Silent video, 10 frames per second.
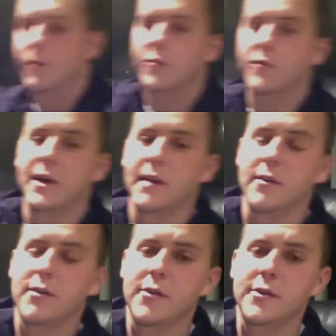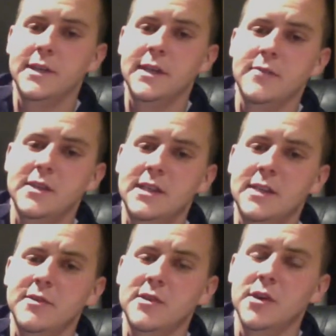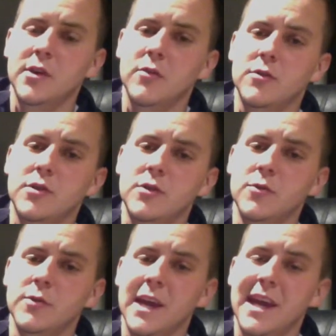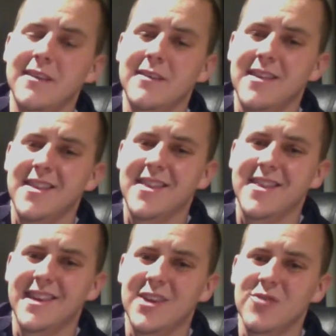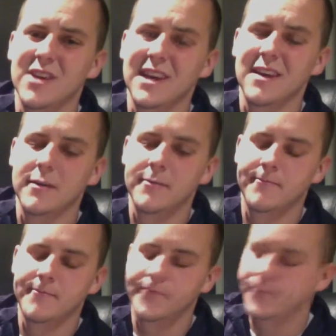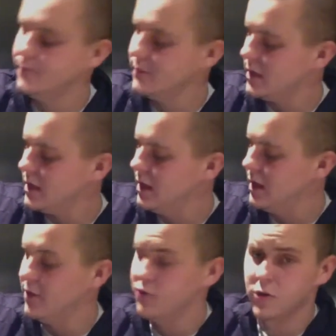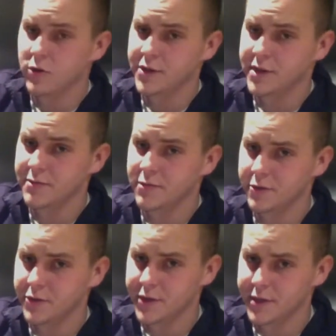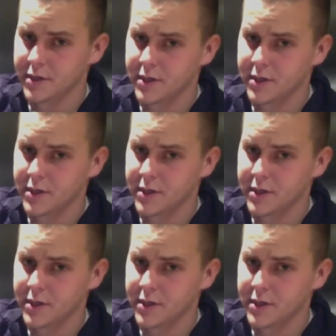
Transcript: Moving on to the third team, this team is going to go to Nate Theory and Trojan Explosion.